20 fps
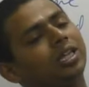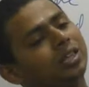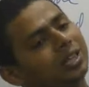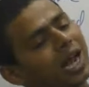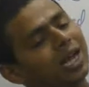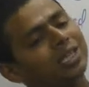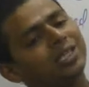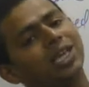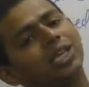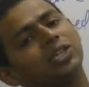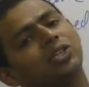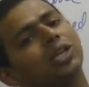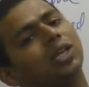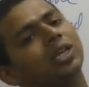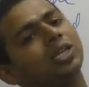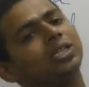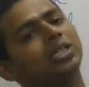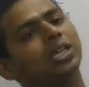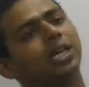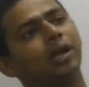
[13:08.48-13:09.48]
In that section,
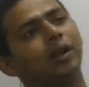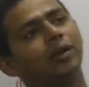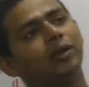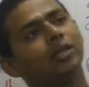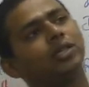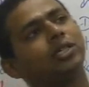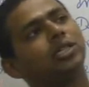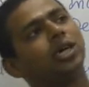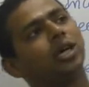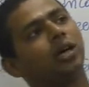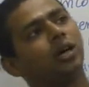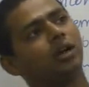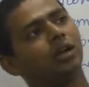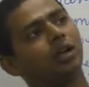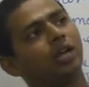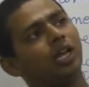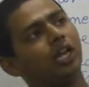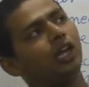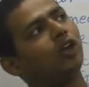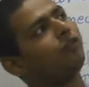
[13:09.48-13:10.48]
he said,
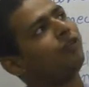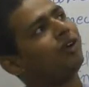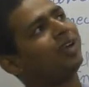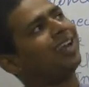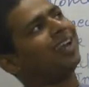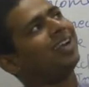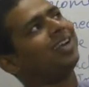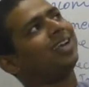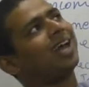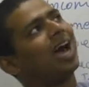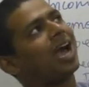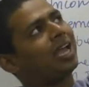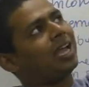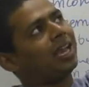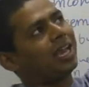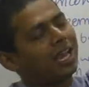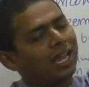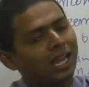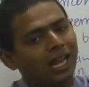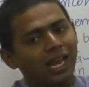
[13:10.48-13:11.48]
Sir, if it is
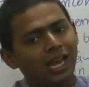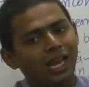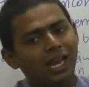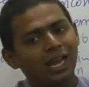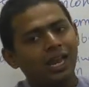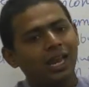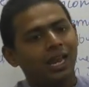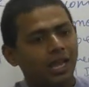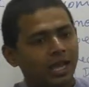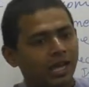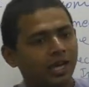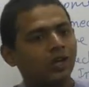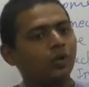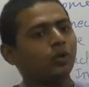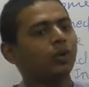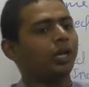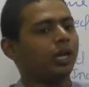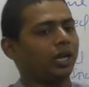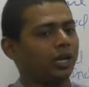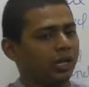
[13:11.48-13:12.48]
directly linked
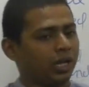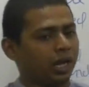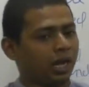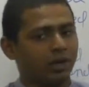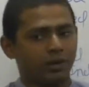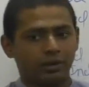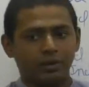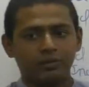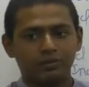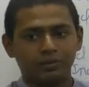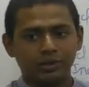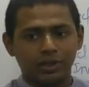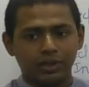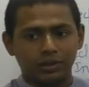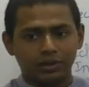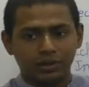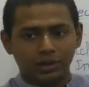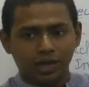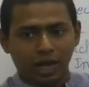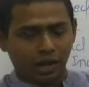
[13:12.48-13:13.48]
to India,
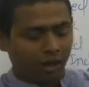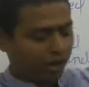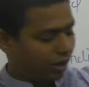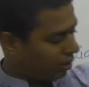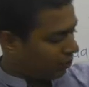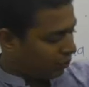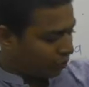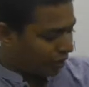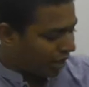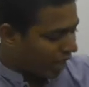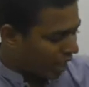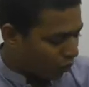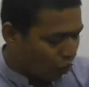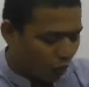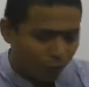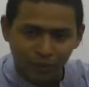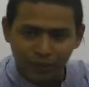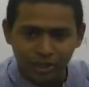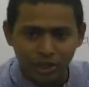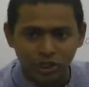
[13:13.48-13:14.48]
that income. When I
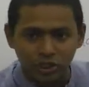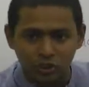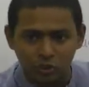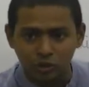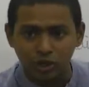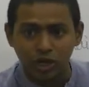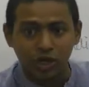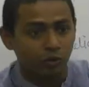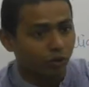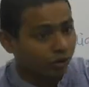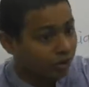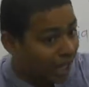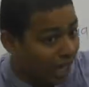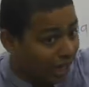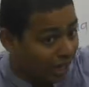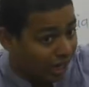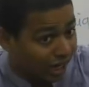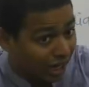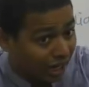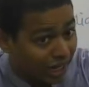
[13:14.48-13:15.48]
opened this route, it was
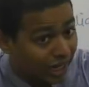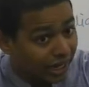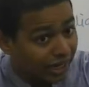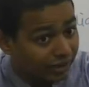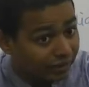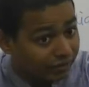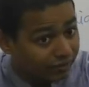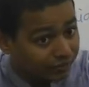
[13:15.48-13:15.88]
directly